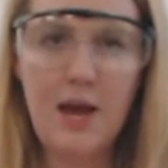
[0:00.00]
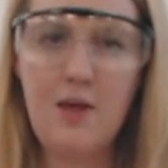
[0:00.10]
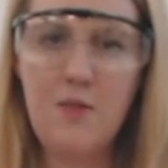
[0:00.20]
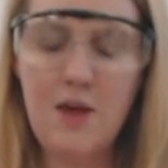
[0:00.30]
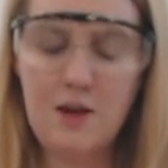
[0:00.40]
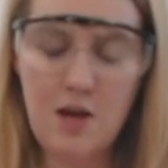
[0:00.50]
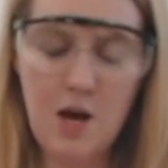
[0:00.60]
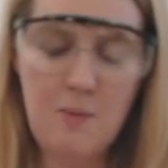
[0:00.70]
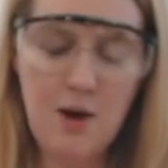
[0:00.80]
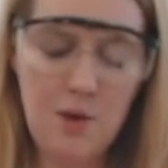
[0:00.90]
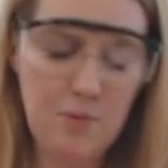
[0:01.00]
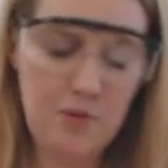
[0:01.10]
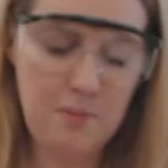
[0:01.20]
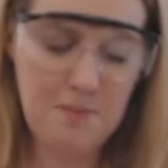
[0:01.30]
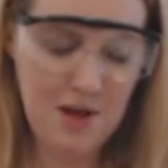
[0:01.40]
and then come up
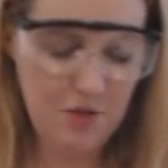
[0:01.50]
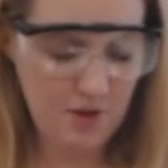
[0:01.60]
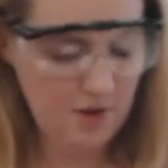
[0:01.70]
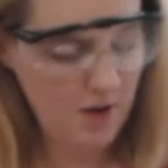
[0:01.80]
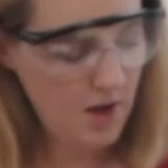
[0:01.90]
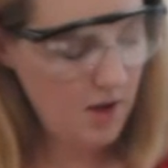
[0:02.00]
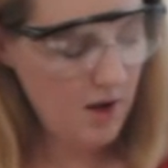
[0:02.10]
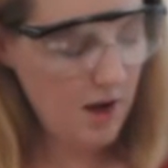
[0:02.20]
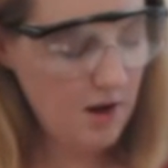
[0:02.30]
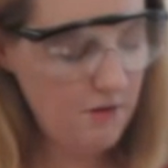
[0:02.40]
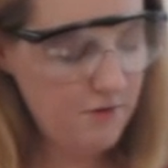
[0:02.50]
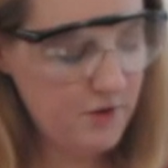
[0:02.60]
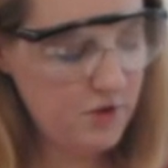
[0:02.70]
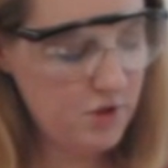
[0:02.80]
with a method of